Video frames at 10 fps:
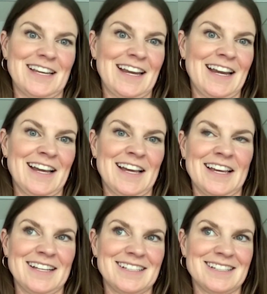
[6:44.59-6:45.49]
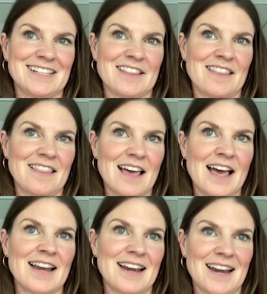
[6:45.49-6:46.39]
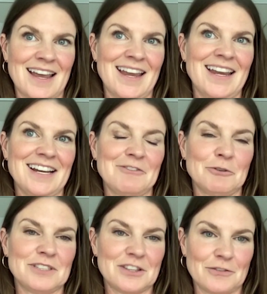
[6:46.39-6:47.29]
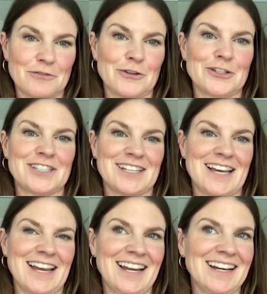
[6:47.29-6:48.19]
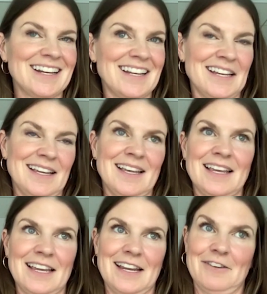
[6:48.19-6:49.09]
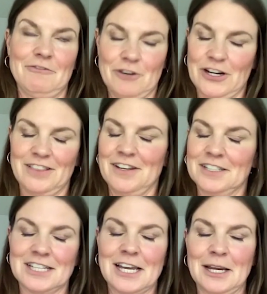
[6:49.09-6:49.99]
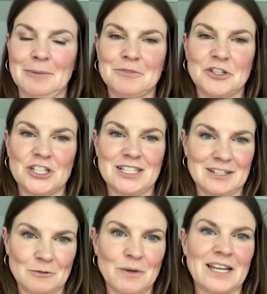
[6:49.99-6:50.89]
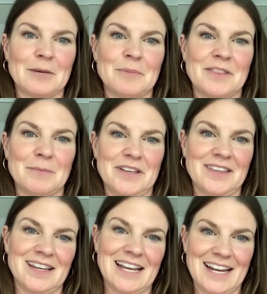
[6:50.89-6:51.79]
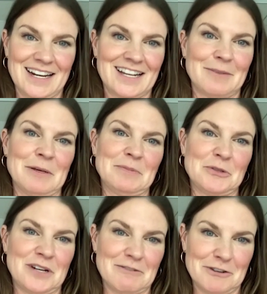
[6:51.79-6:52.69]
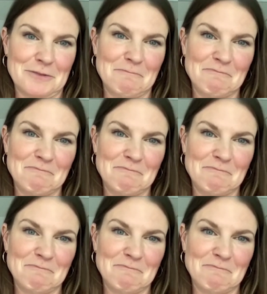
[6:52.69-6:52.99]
And that night was the first night in a very long time. She didn't wake up in the middle of the night and come up to our room.